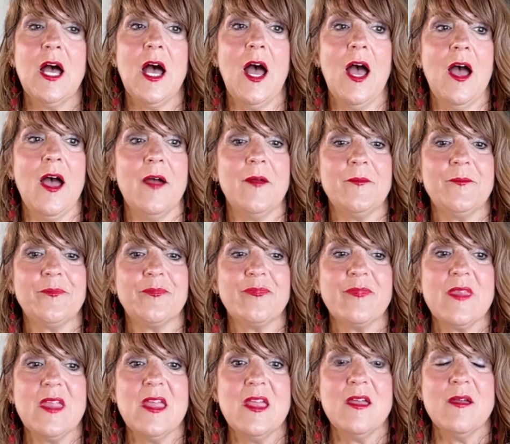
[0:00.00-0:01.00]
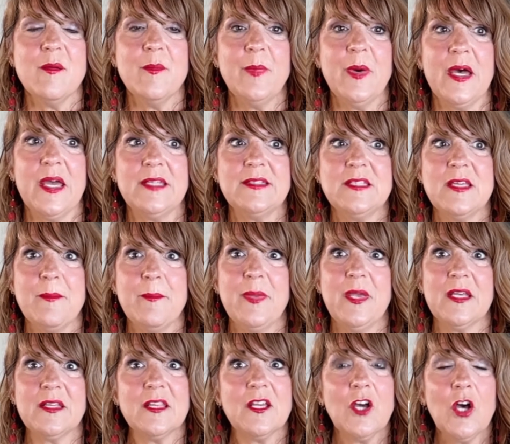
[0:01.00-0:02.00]
Um, but
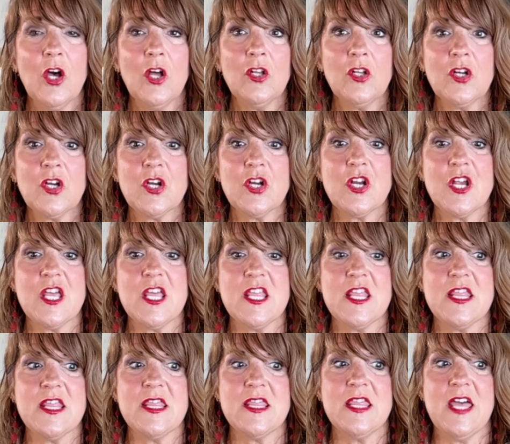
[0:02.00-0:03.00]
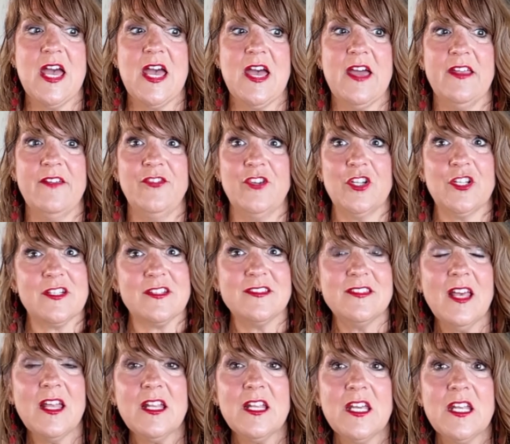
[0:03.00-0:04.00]
pick the color that if you're going to
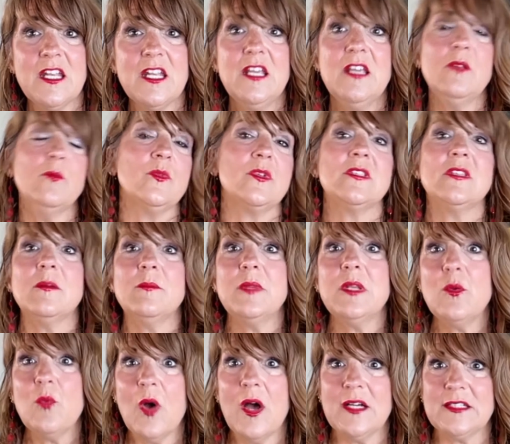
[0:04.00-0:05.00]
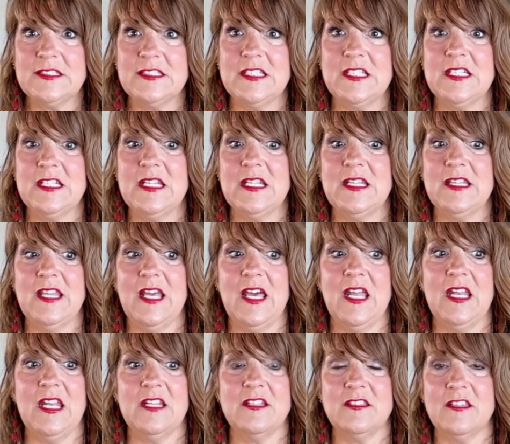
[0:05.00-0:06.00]
sell it, when somebody walks in,
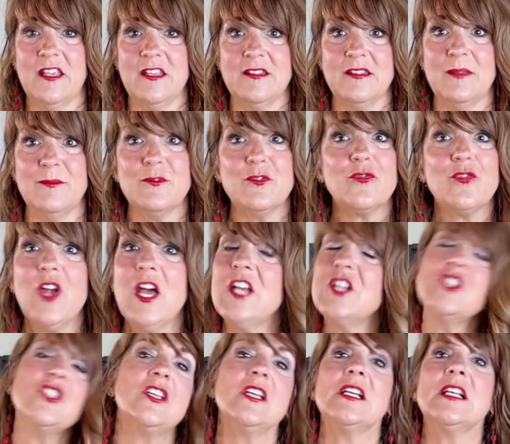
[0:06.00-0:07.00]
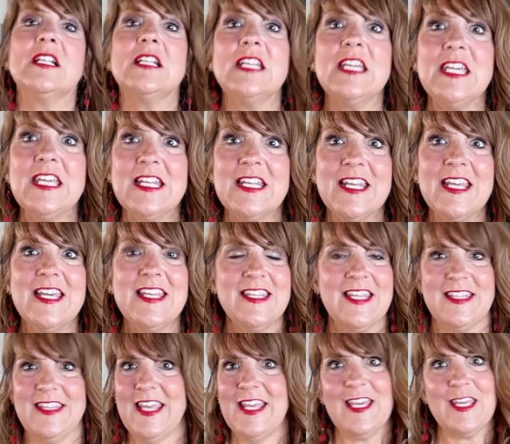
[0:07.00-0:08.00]
that it's like seems fresh, clean,
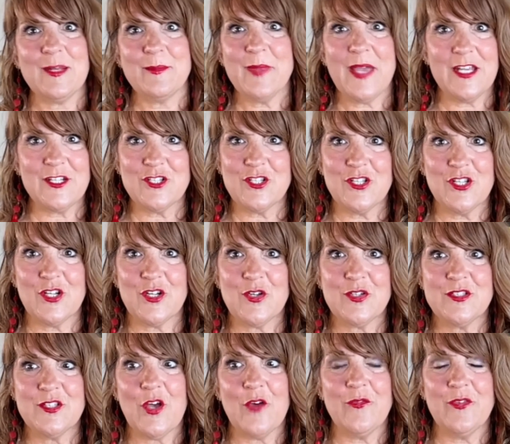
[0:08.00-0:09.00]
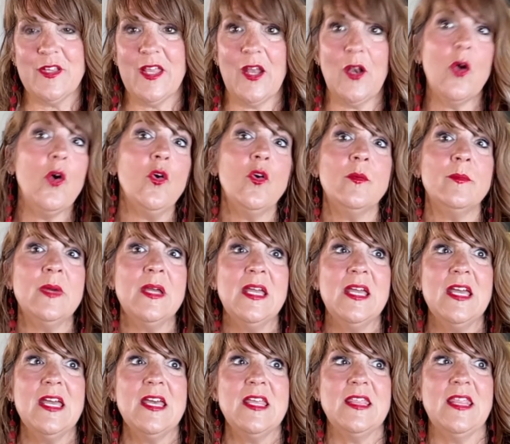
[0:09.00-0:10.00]
that they can imagine themselves in that home,
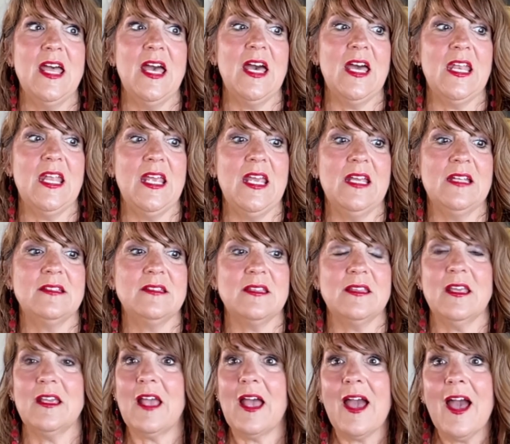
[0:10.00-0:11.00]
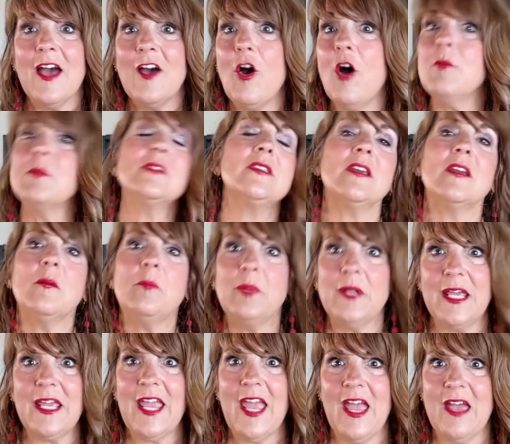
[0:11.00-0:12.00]
that it's like kind of almost like a
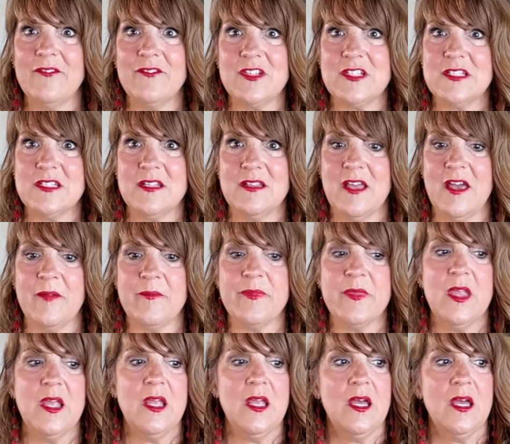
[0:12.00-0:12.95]
blank canvas to them.